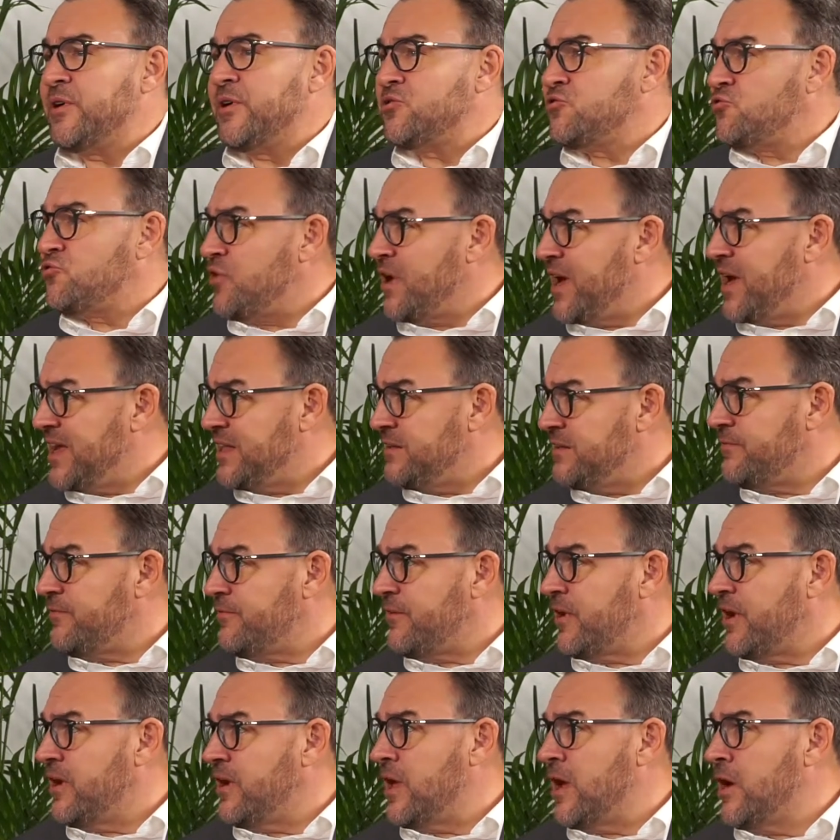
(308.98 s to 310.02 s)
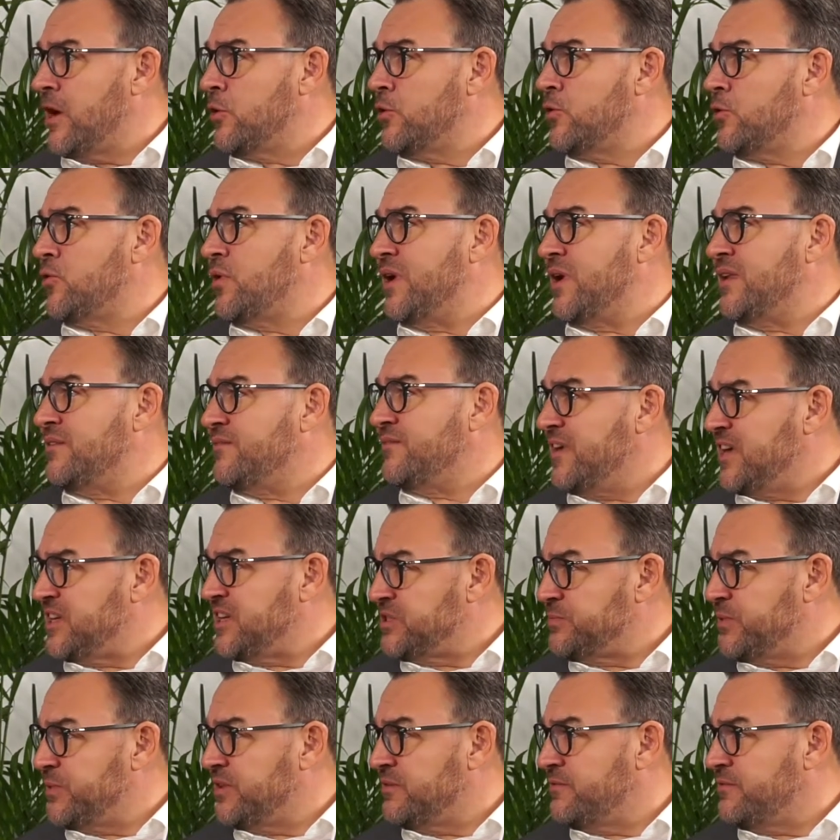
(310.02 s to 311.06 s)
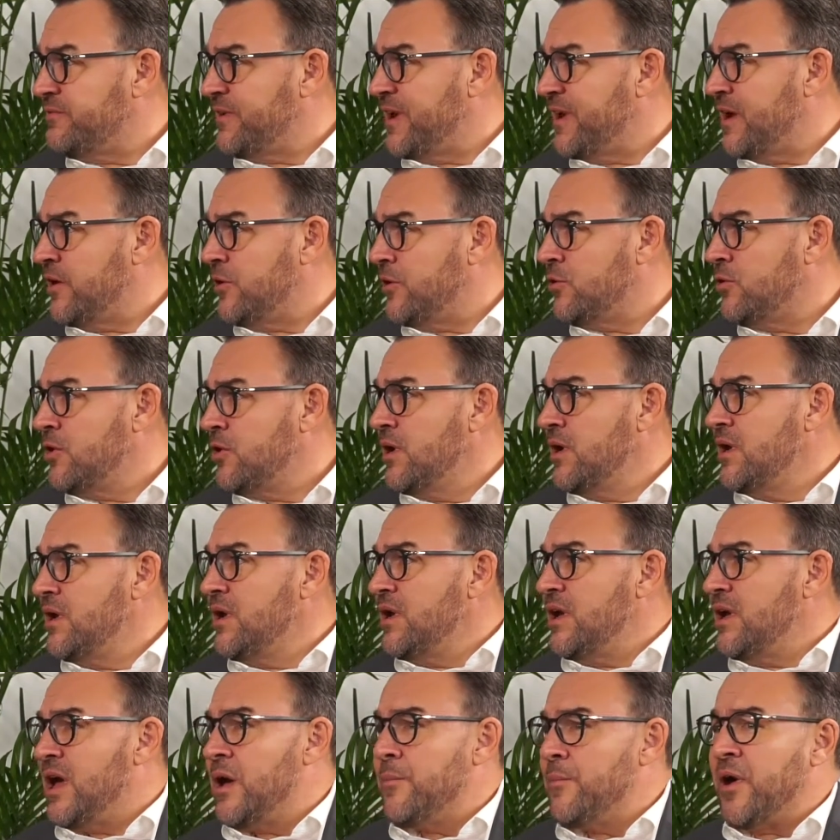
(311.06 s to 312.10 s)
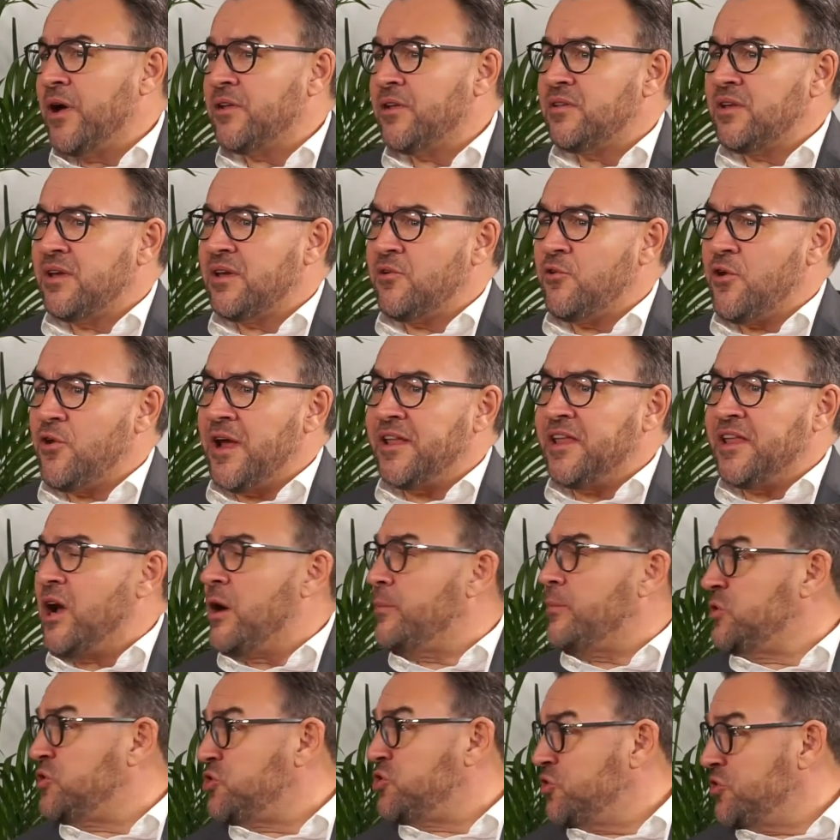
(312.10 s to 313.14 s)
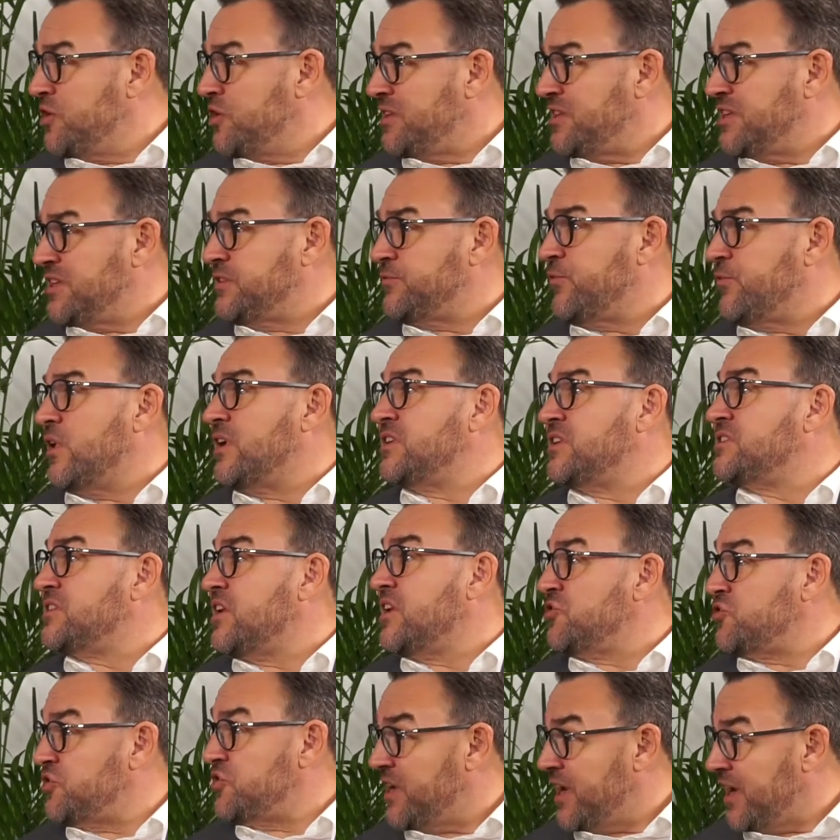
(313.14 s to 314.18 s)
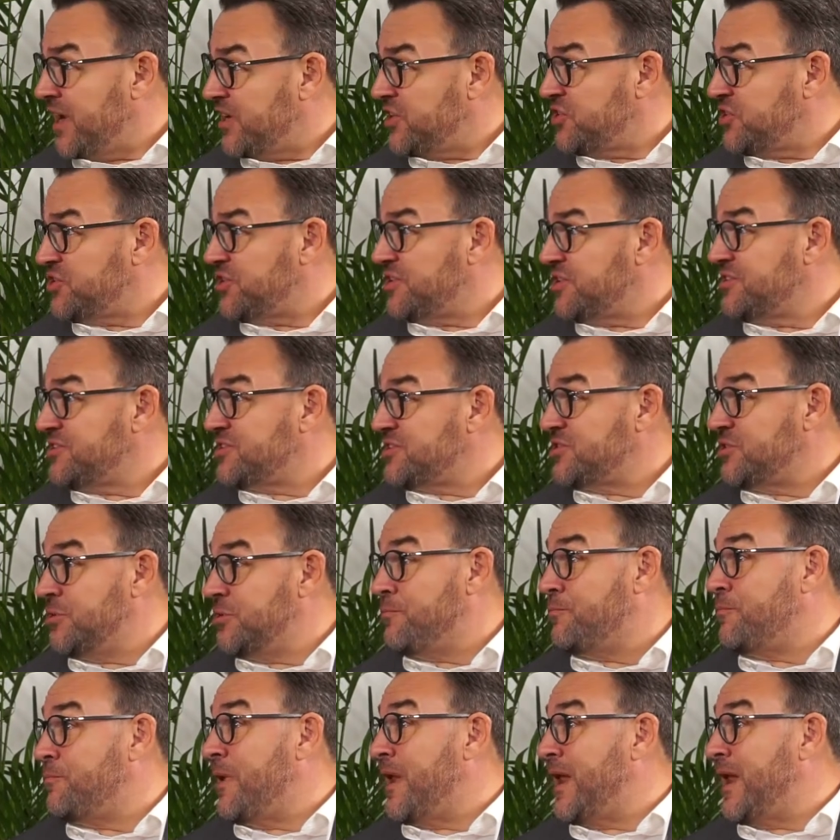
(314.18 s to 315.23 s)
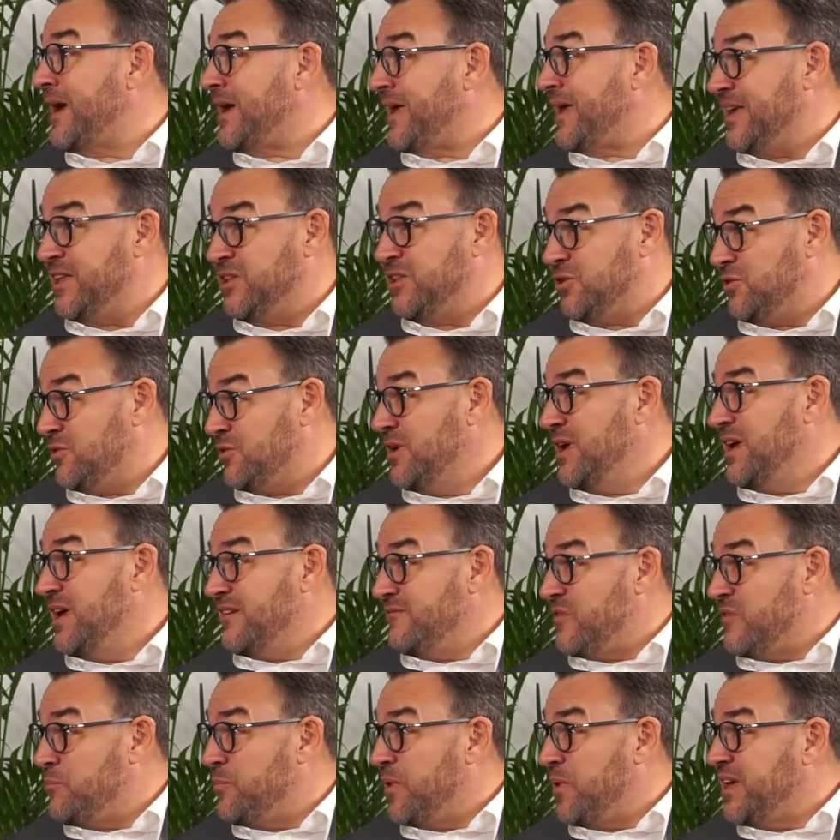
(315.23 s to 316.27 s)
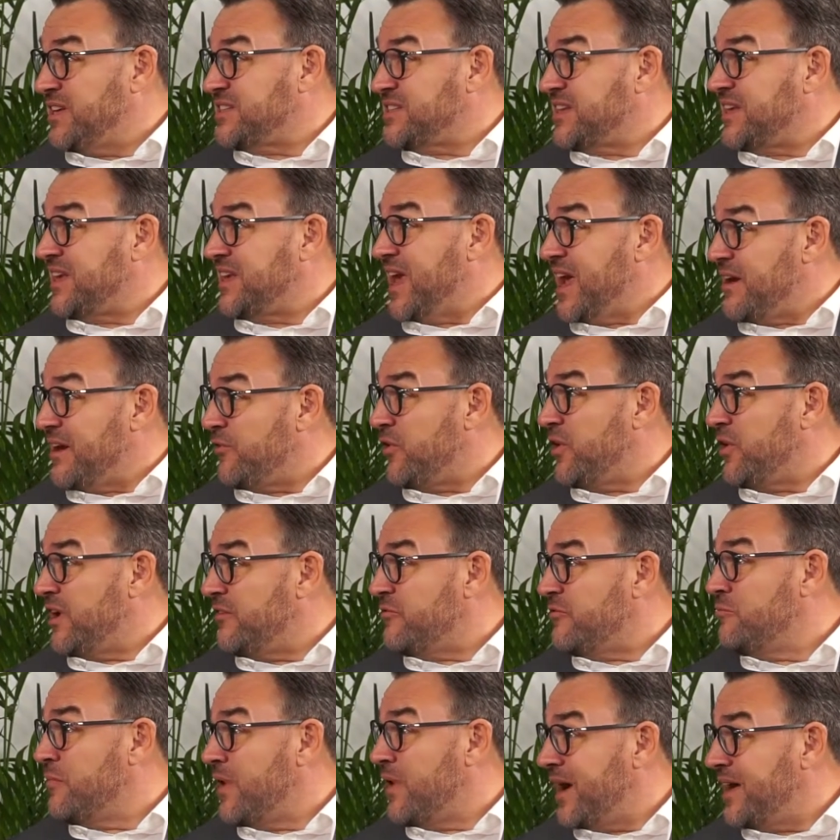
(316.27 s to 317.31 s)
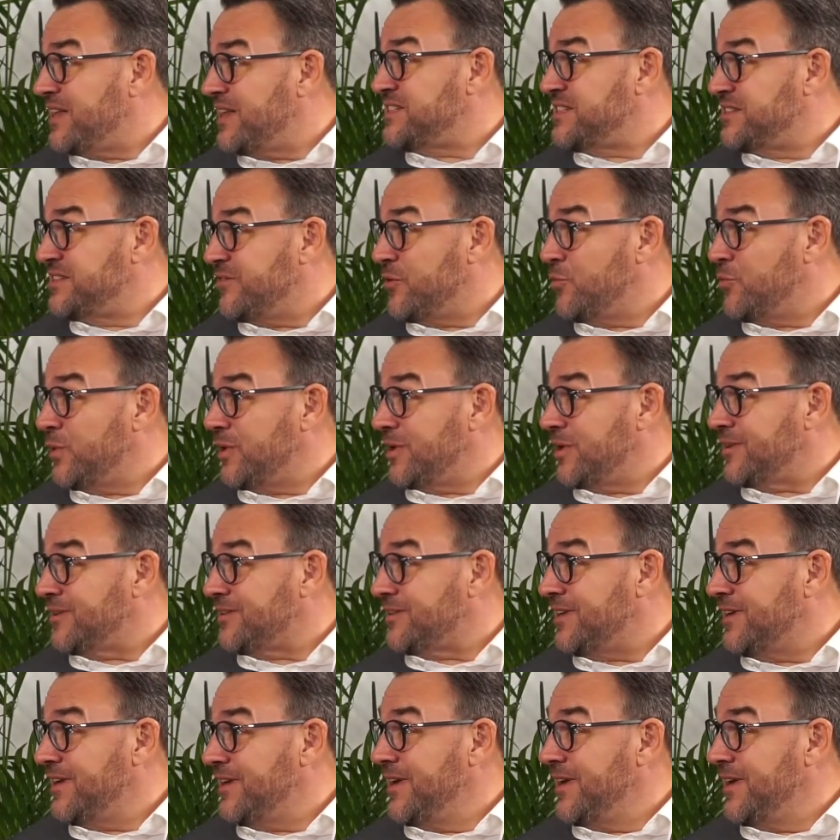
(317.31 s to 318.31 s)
It's about trade flow, investment flow, about creating opportunities for associations mm-hmm. to plug into the biggest gathering of minds in the world.